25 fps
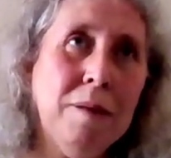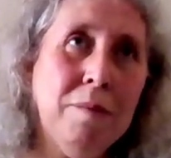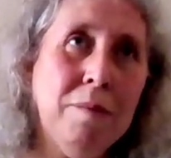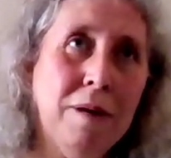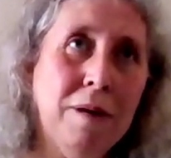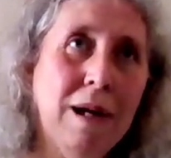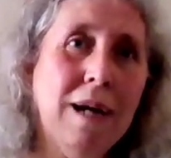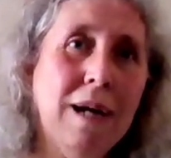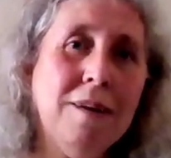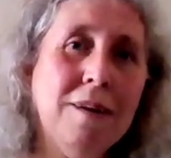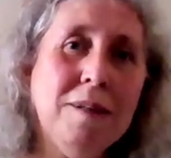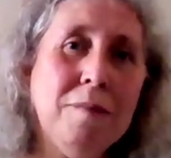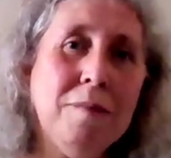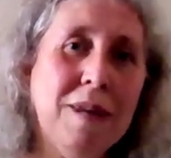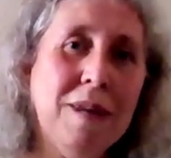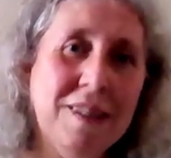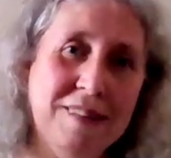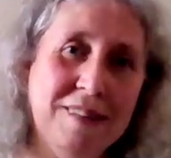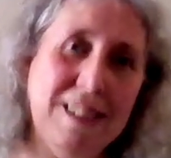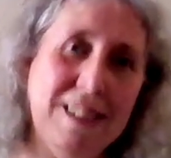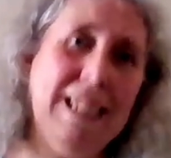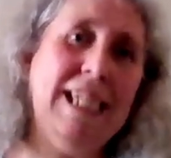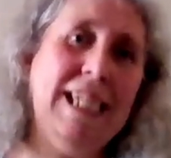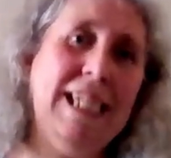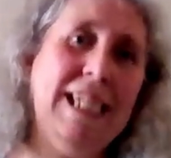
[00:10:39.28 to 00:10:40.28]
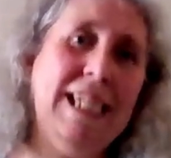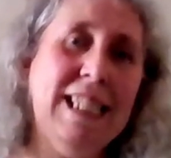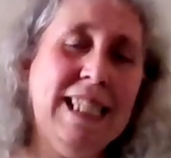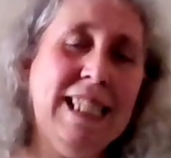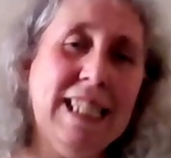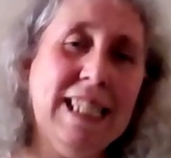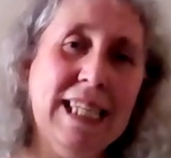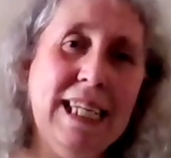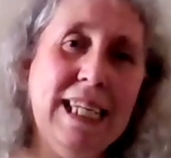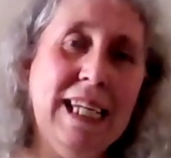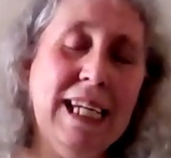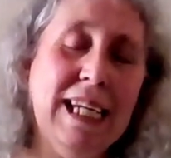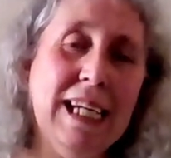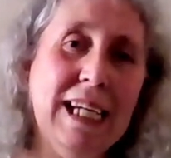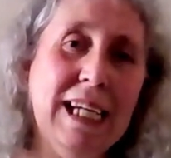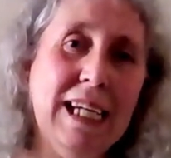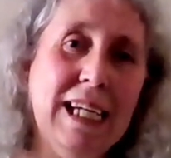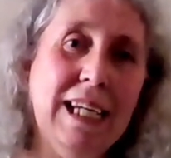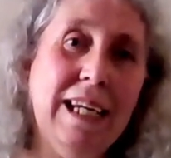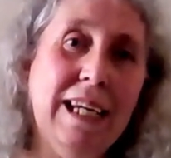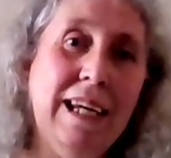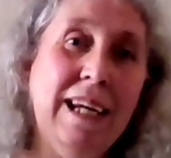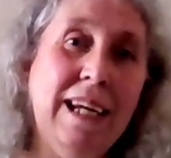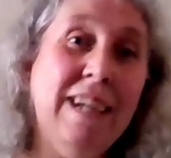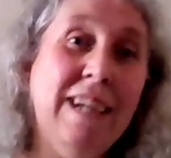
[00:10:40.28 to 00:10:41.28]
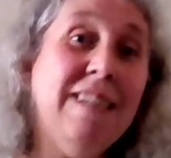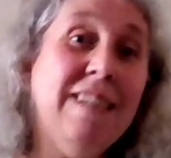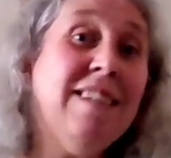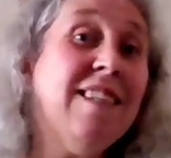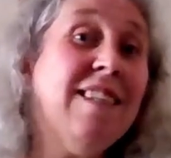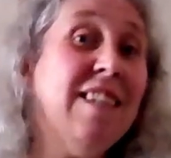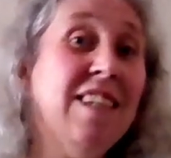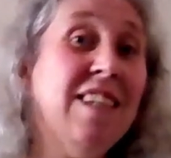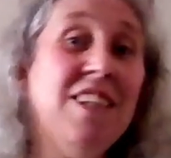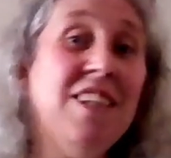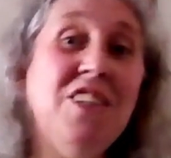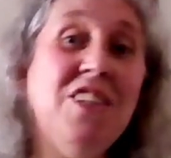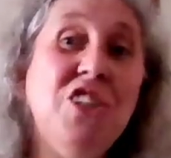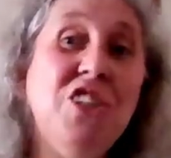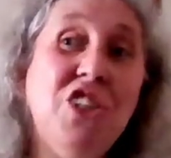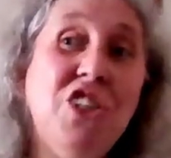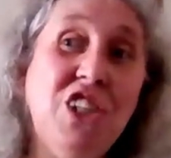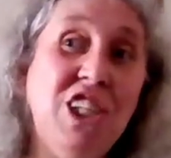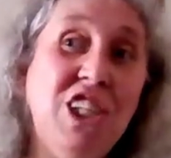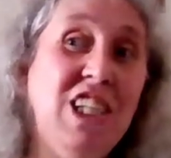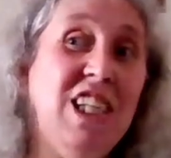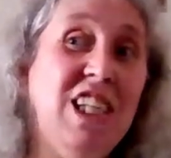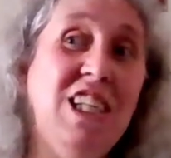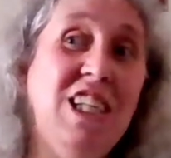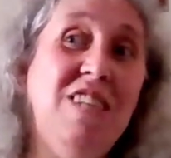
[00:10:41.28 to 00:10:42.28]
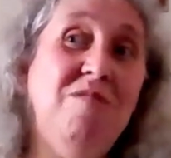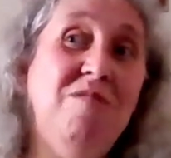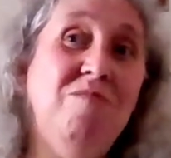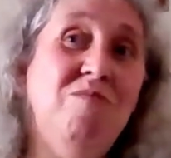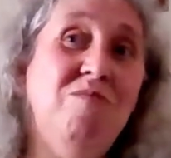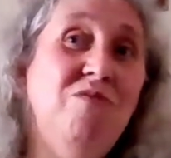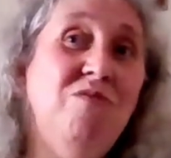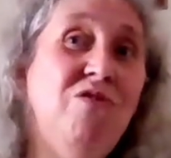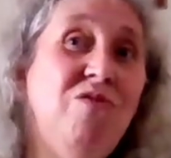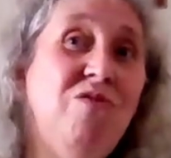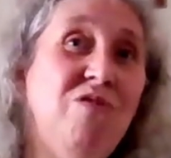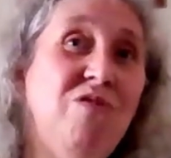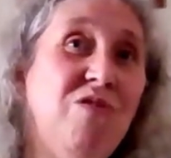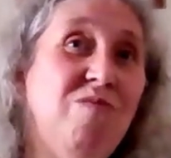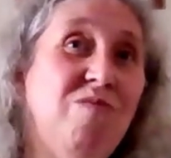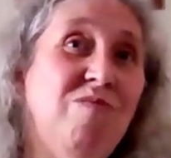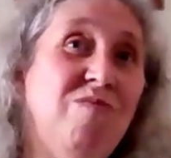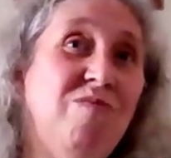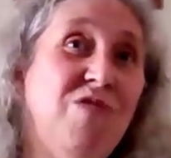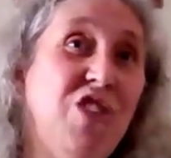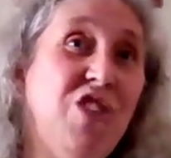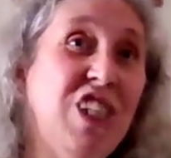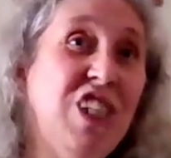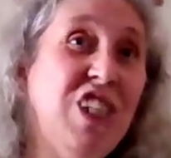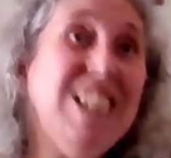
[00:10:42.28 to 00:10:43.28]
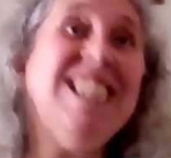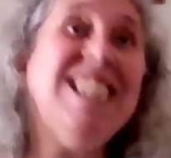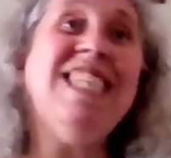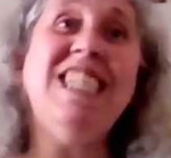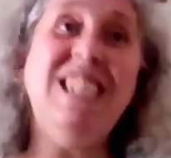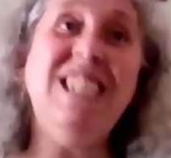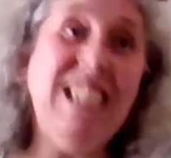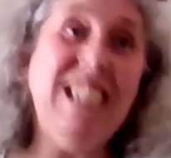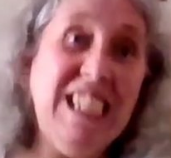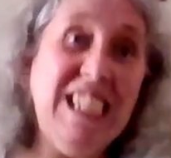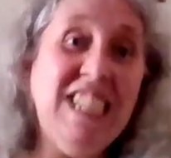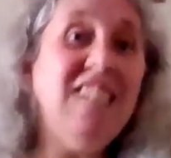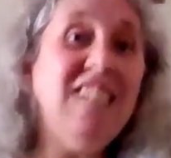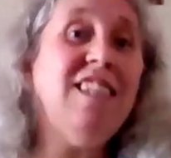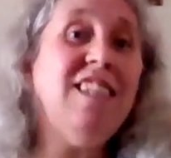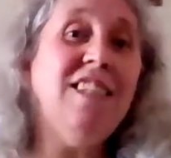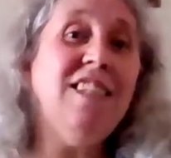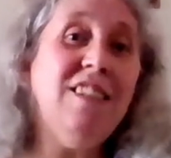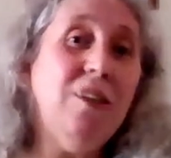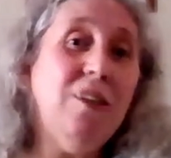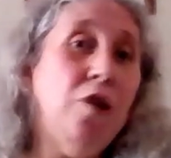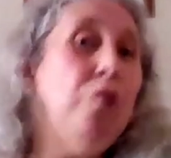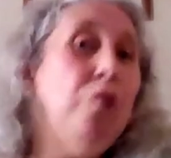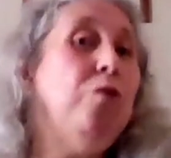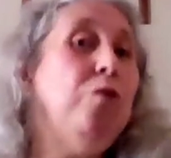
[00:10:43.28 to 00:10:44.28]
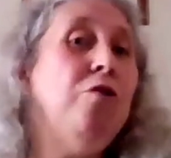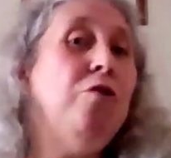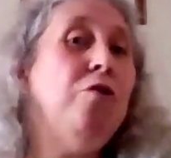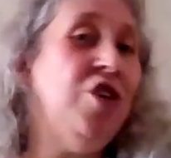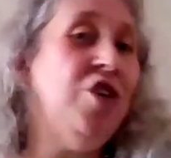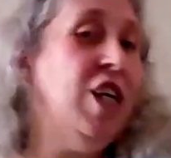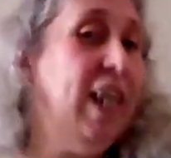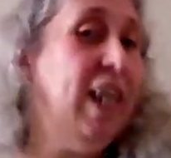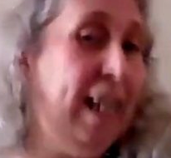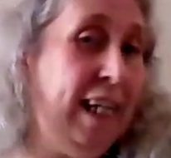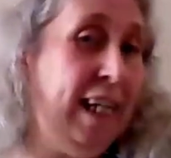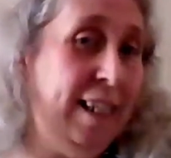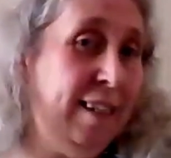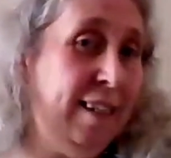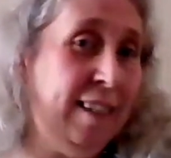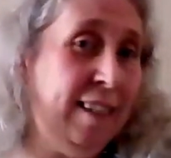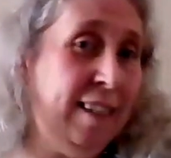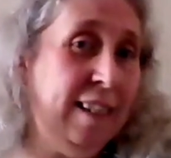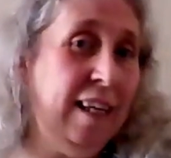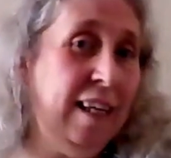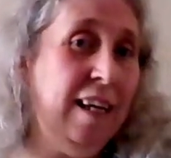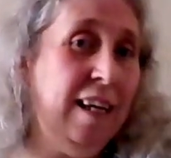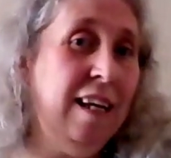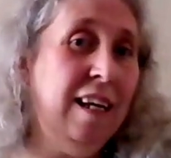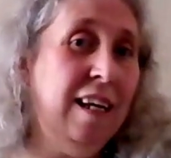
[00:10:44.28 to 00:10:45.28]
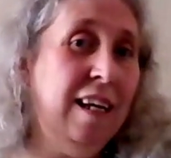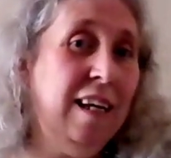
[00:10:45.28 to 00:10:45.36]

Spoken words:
me proud about Daisy is that she just is who she is.